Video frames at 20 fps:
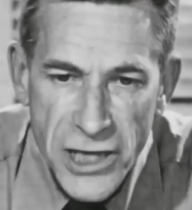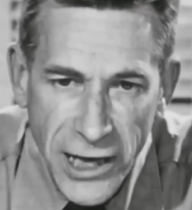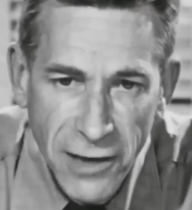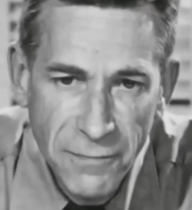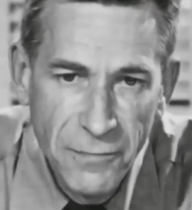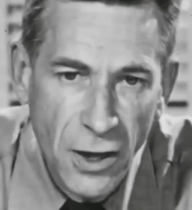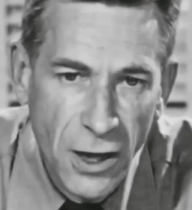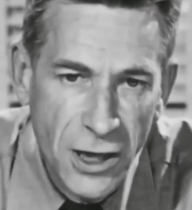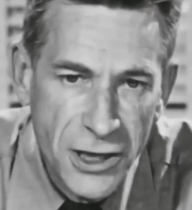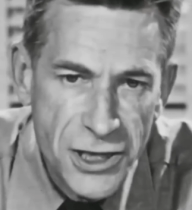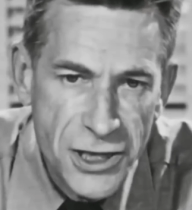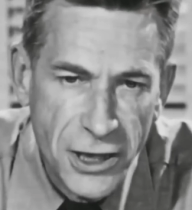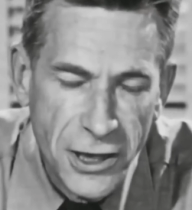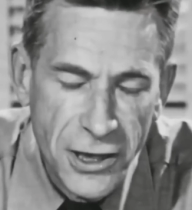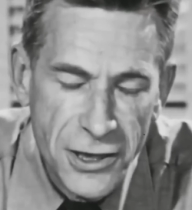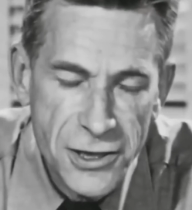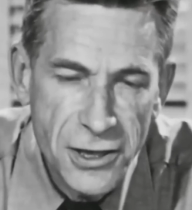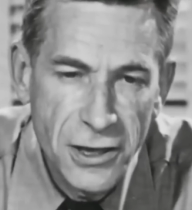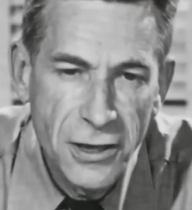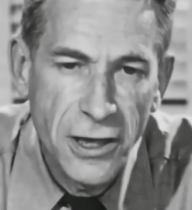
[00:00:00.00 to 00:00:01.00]
The second part
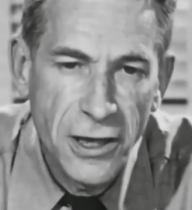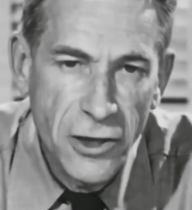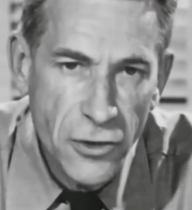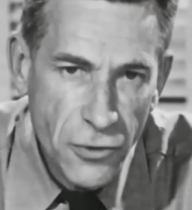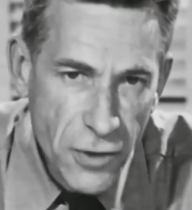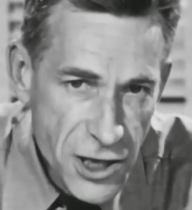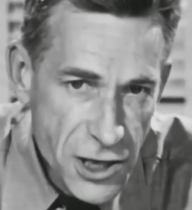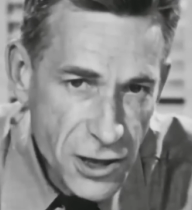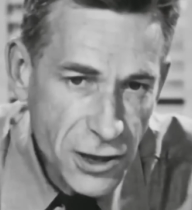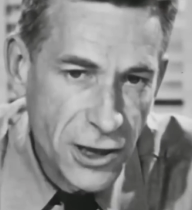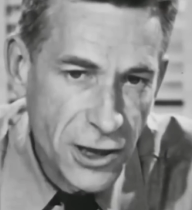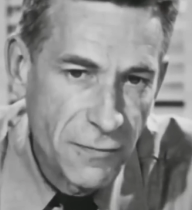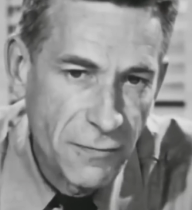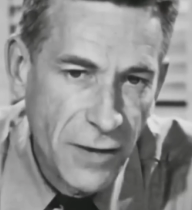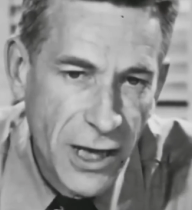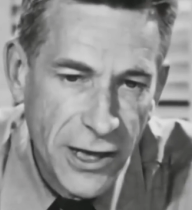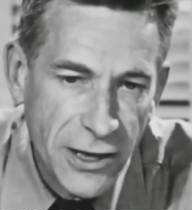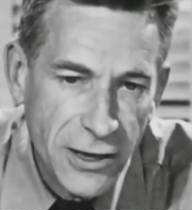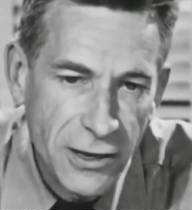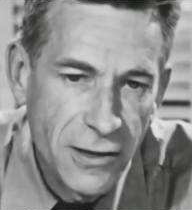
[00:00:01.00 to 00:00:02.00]
says in
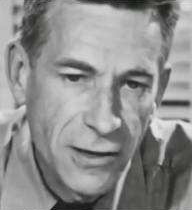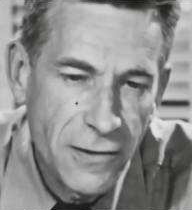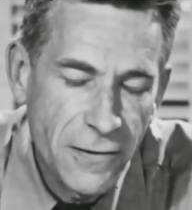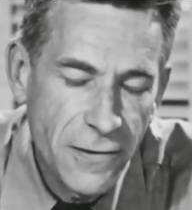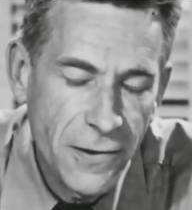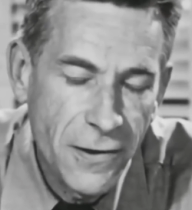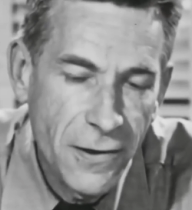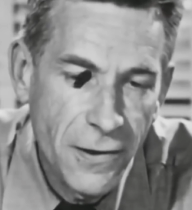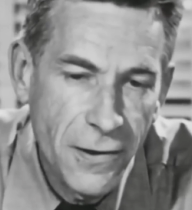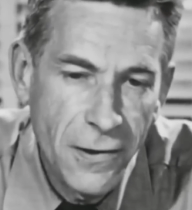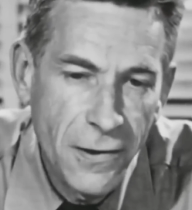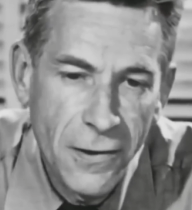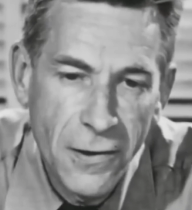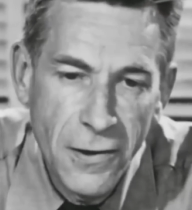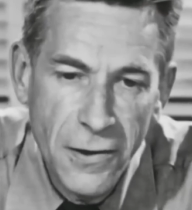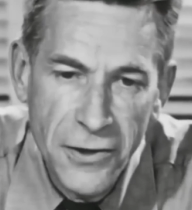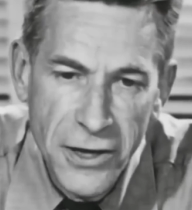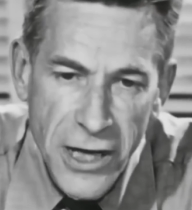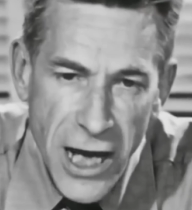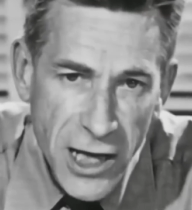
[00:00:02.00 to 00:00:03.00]
crystalline matter,
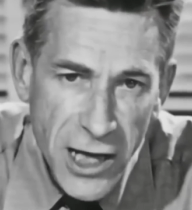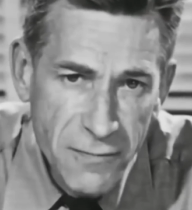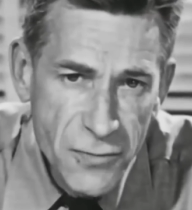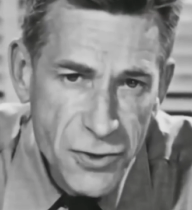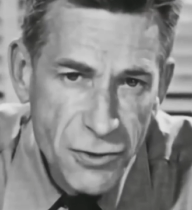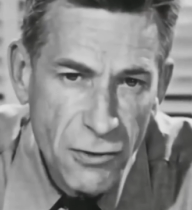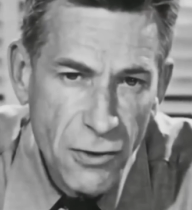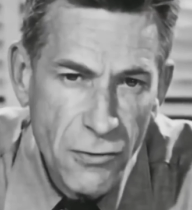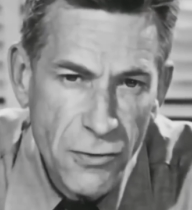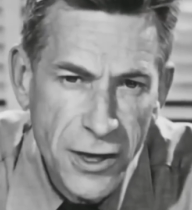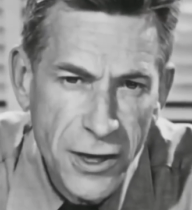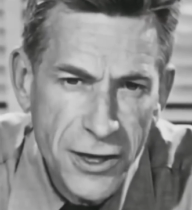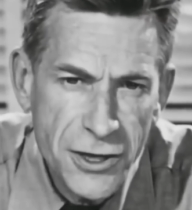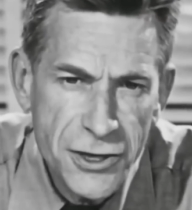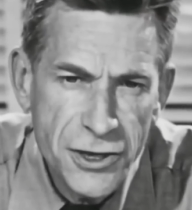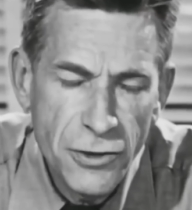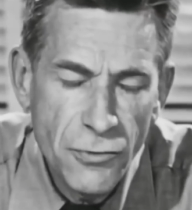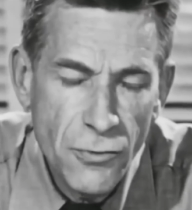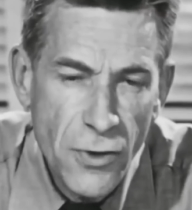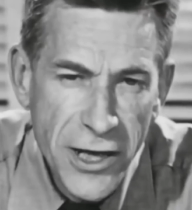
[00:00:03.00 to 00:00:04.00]
the atoms are
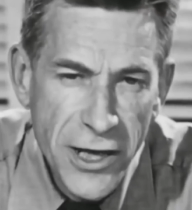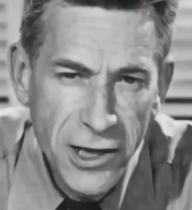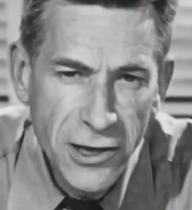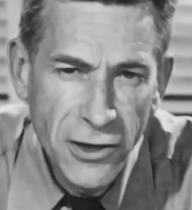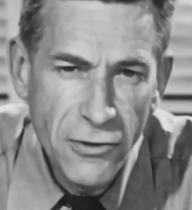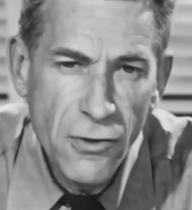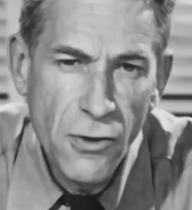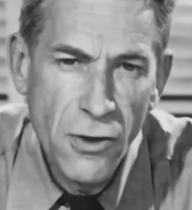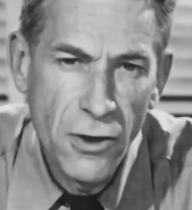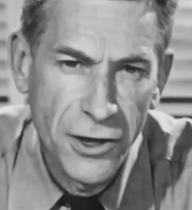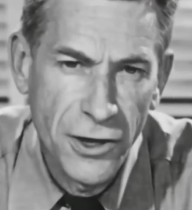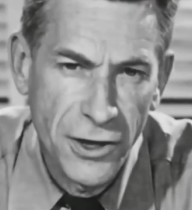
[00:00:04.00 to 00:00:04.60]
arranged in regular